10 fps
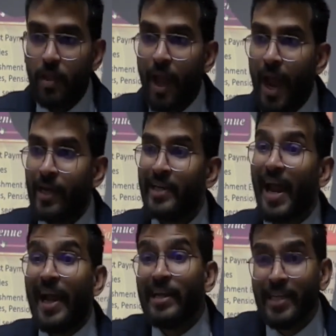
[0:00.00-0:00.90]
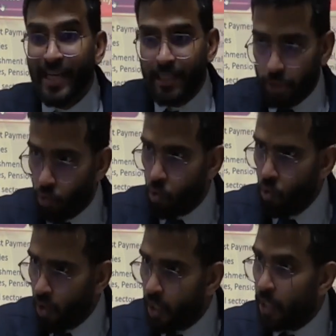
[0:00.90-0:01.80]
And in NDA
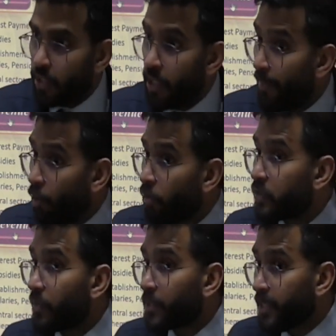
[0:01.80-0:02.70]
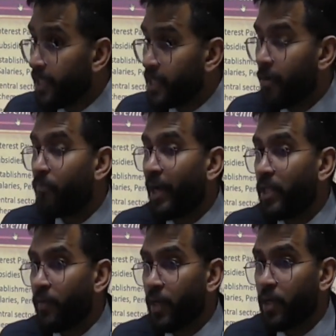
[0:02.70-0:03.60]
2, the amount of subsidies have, by the
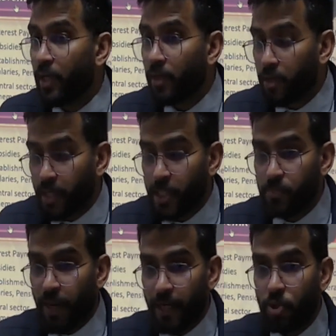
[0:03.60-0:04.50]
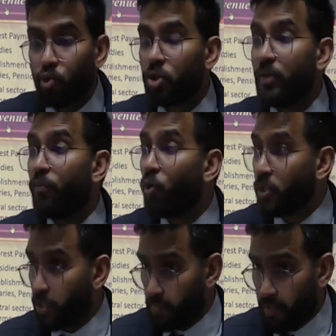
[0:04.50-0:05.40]
way, increased by 2-3
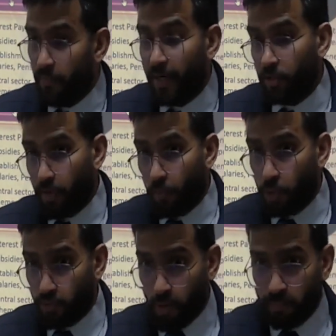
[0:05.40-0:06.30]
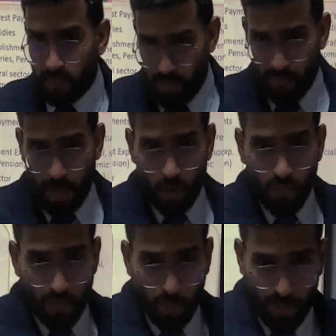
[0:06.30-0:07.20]
folds. In fact, 3 folds, from somewhere around
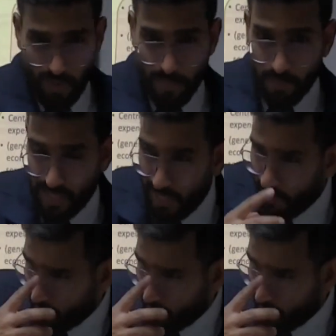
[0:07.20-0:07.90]
1.5%